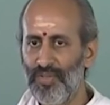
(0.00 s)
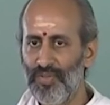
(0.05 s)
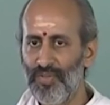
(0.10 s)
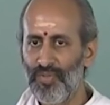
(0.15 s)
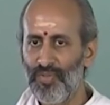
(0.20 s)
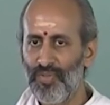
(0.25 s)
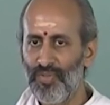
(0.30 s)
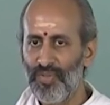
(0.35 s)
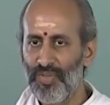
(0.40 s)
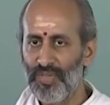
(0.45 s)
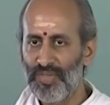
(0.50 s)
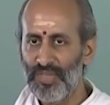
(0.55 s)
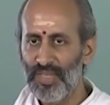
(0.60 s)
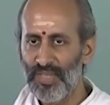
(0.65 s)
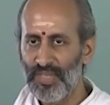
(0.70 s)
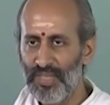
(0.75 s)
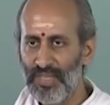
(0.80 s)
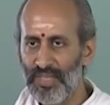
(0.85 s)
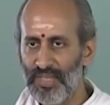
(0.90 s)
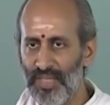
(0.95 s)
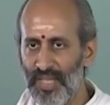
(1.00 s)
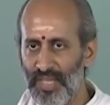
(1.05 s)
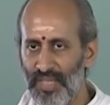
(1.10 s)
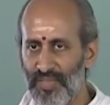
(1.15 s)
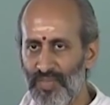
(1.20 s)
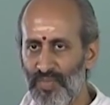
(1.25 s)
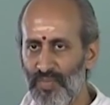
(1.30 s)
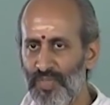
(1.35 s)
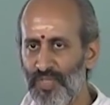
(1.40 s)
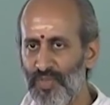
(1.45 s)
So certain
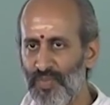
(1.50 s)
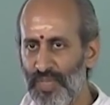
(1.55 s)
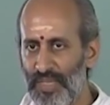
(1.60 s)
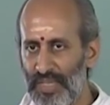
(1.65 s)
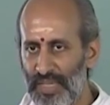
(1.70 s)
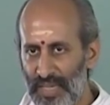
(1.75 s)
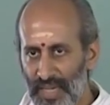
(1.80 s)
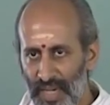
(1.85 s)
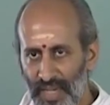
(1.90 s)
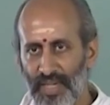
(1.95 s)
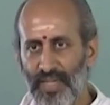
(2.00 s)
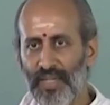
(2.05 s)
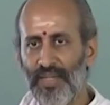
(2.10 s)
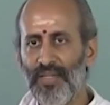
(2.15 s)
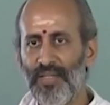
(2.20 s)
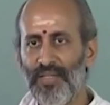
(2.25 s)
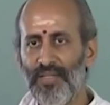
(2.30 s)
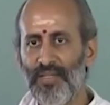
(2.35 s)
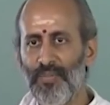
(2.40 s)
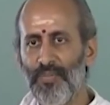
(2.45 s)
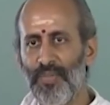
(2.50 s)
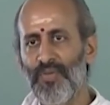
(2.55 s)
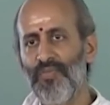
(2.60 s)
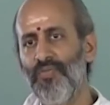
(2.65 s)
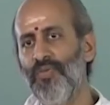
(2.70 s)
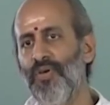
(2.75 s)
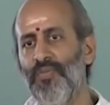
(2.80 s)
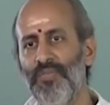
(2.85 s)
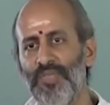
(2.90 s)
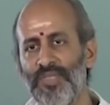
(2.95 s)
texts which will guide the
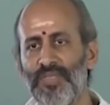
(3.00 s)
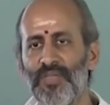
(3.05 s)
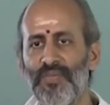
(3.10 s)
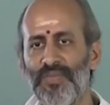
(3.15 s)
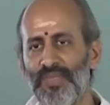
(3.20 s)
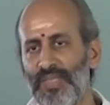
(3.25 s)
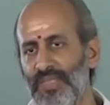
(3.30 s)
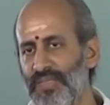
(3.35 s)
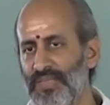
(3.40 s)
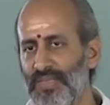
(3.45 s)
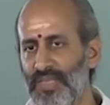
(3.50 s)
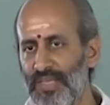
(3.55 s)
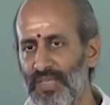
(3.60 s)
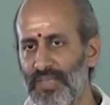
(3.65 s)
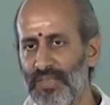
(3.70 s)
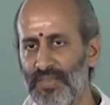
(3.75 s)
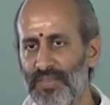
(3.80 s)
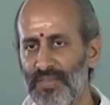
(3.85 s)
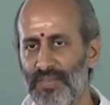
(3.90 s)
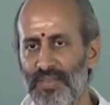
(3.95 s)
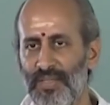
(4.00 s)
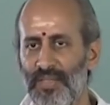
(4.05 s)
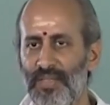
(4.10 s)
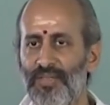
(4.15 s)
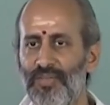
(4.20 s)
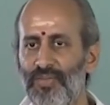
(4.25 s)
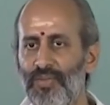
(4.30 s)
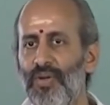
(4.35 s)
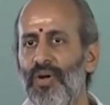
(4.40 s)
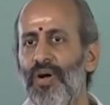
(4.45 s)
performance of these things,
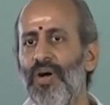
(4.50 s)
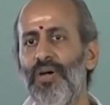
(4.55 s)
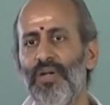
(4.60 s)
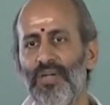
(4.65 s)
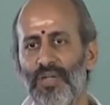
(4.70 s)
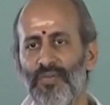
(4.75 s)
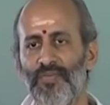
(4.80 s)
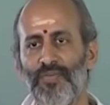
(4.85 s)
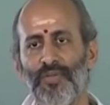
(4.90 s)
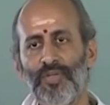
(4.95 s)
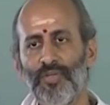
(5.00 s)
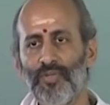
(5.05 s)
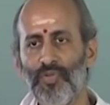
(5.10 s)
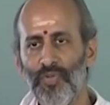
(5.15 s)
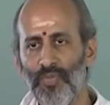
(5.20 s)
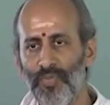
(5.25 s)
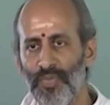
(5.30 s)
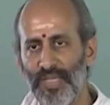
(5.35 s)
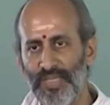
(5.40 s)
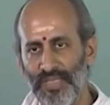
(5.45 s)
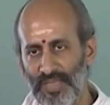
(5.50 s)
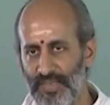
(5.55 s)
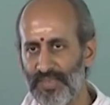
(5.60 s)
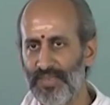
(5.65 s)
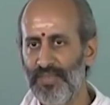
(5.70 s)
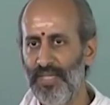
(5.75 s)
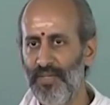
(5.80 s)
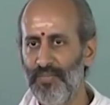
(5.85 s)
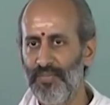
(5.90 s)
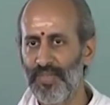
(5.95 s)
so are referred to by these
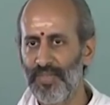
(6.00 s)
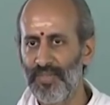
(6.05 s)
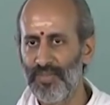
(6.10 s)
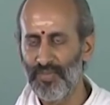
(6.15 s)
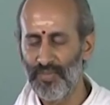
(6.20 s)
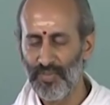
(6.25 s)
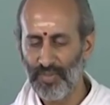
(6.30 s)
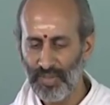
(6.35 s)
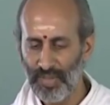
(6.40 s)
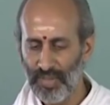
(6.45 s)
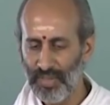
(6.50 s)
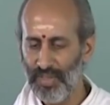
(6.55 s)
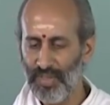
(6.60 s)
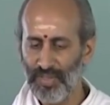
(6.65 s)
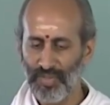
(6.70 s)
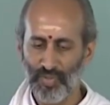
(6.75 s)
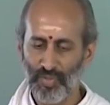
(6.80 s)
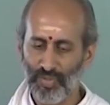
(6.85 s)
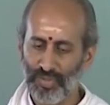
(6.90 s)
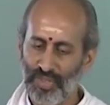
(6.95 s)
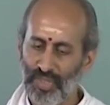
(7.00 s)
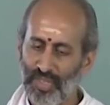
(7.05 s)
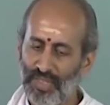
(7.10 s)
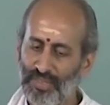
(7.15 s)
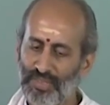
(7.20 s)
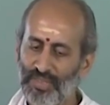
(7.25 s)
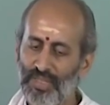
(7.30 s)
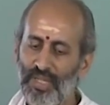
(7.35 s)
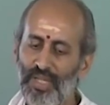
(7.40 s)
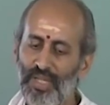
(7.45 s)
names. So Grihya Sutras.